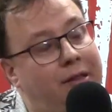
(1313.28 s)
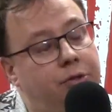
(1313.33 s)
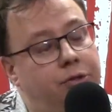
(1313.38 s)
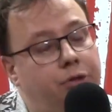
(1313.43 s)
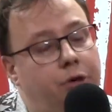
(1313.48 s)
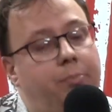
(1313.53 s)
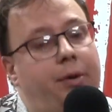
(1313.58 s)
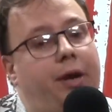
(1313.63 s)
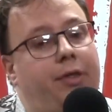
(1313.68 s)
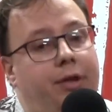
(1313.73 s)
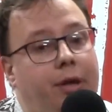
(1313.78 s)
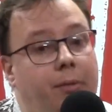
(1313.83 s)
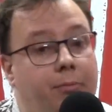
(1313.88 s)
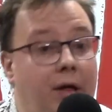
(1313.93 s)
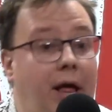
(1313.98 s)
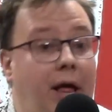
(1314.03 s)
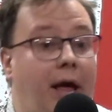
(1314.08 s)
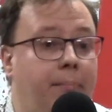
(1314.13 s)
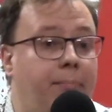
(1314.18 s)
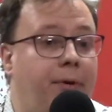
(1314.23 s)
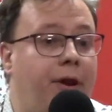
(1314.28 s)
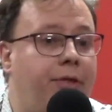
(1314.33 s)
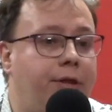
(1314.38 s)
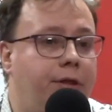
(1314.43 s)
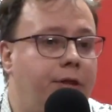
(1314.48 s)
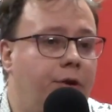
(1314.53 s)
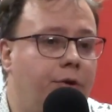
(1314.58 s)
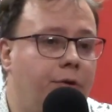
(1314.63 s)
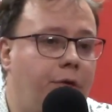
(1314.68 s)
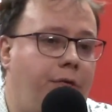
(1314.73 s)
d'Or, but I
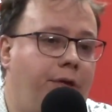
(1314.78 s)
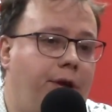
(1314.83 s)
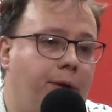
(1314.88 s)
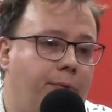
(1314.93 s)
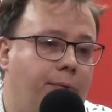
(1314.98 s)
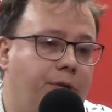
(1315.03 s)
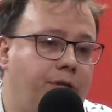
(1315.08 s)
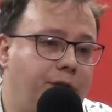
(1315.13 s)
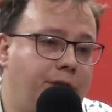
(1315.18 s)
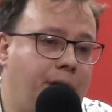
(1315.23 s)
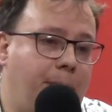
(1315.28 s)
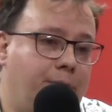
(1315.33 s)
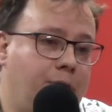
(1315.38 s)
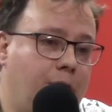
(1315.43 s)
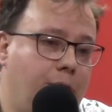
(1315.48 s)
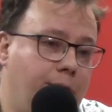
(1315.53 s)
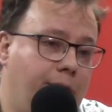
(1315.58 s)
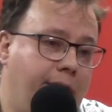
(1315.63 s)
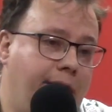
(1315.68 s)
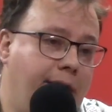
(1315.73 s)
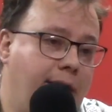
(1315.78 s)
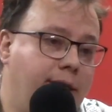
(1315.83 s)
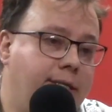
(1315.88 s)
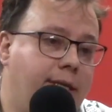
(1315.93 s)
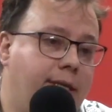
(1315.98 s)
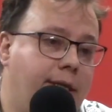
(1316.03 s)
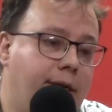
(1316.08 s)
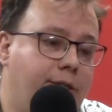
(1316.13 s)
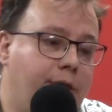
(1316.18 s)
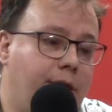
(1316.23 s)
think the other thing which is absolutely key
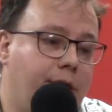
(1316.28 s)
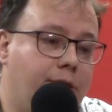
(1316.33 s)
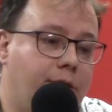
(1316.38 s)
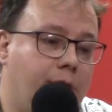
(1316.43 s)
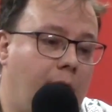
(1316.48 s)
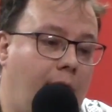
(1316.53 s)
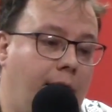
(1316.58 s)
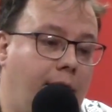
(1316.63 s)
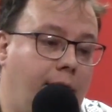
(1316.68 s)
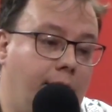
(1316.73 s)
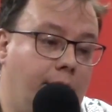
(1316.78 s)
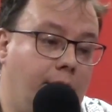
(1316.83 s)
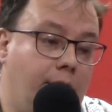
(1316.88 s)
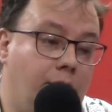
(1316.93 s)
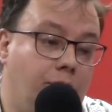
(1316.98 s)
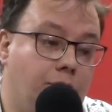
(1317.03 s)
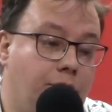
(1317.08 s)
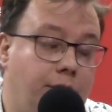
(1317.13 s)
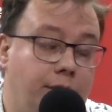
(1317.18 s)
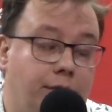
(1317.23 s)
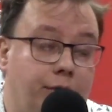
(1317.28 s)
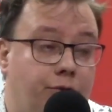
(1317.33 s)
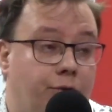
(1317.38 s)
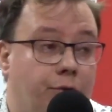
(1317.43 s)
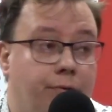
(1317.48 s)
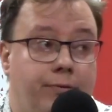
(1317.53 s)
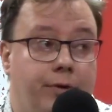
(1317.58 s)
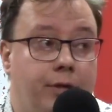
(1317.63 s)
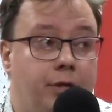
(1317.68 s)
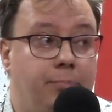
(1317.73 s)
to this is I think he just sees the
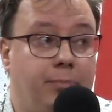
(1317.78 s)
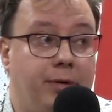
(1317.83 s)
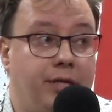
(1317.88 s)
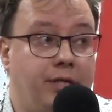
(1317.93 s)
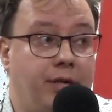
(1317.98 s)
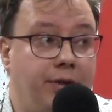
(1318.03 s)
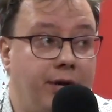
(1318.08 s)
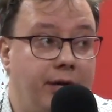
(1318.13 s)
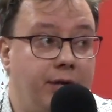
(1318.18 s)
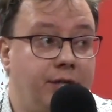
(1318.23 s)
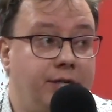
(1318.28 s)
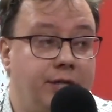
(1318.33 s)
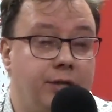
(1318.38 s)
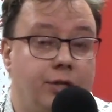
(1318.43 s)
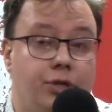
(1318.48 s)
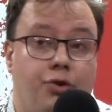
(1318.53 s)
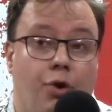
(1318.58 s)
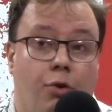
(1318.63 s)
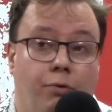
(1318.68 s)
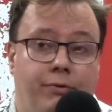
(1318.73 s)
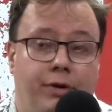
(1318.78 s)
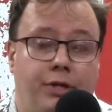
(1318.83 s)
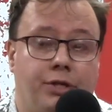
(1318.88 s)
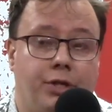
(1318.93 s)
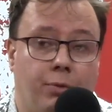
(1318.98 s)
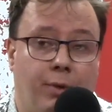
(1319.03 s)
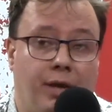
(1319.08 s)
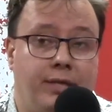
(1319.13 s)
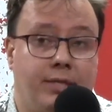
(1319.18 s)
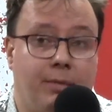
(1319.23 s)
trophies, because I think he sees the trophies
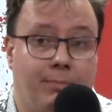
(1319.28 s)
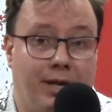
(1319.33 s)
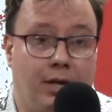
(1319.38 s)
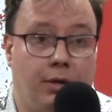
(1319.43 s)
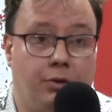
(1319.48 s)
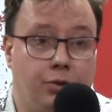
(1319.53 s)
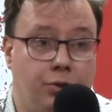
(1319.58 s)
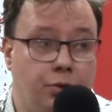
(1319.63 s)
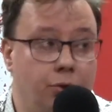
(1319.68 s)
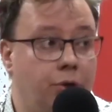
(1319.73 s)
are the way to the Ballon d'Or.